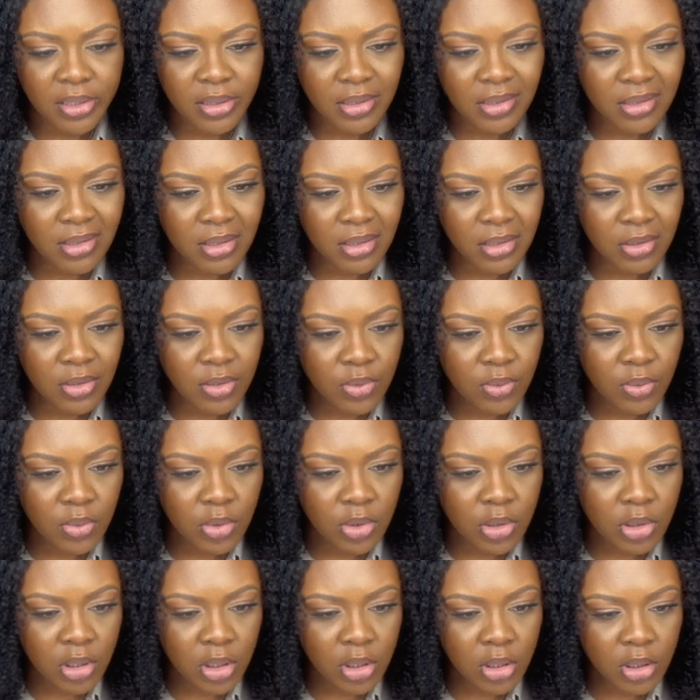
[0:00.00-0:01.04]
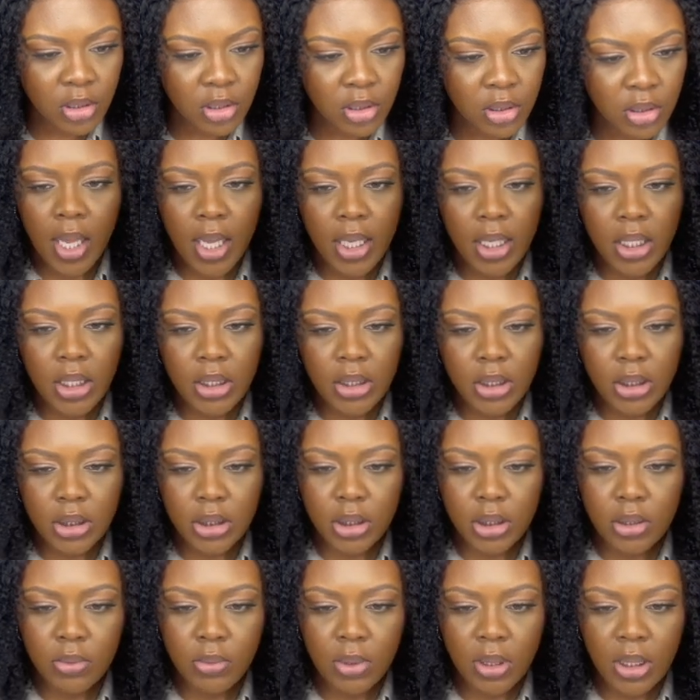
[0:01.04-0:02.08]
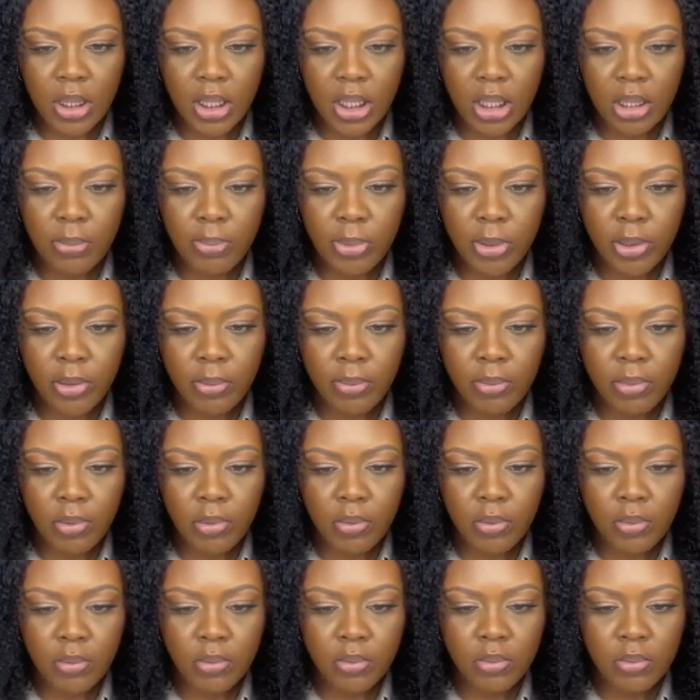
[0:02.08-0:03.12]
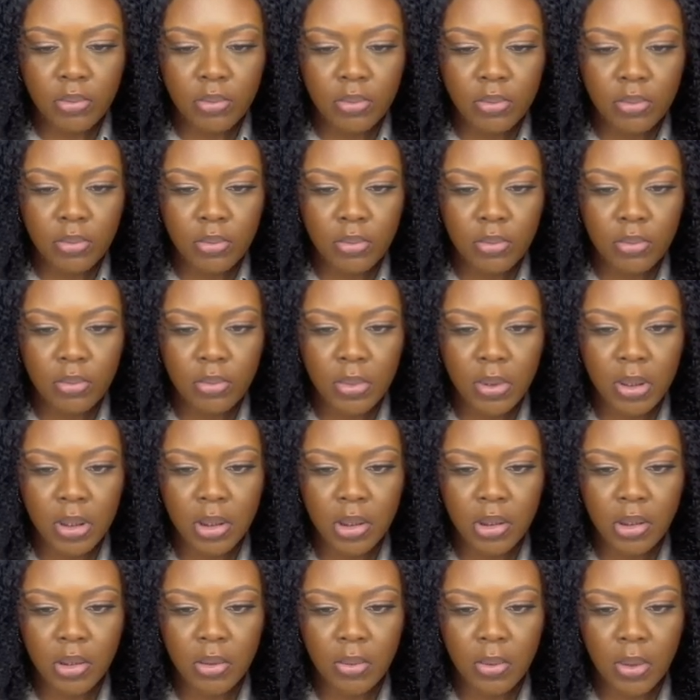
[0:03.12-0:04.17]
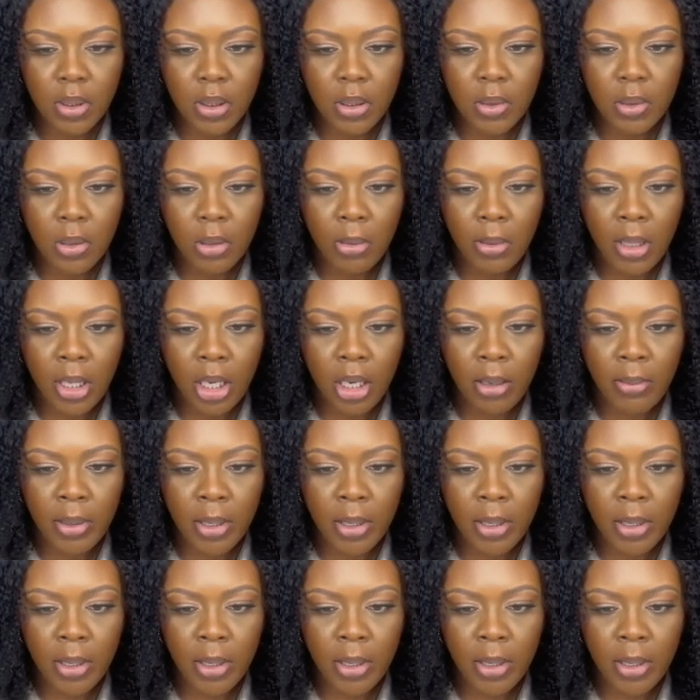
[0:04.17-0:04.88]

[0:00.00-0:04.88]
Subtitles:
It's just too dark. I could do a licky purple. I'll do a little bit of